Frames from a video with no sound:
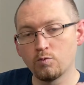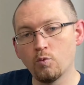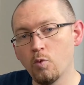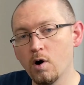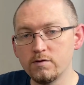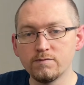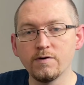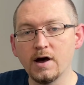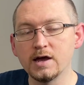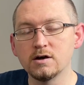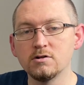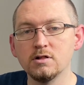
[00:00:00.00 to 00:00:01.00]
One
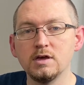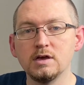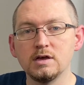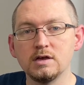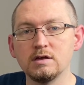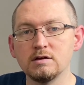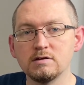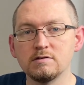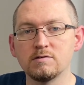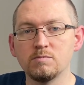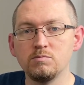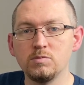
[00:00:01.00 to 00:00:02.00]
file
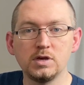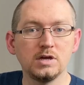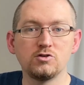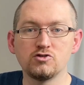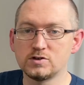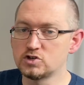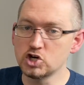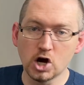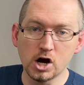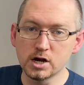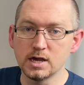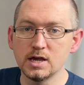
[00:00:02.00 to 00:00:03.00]
is me just
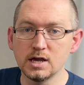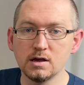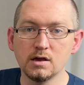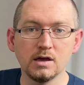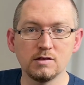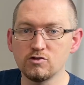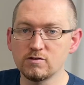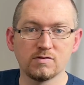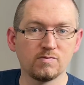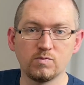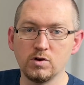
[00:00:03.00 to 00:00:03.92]
talking and just,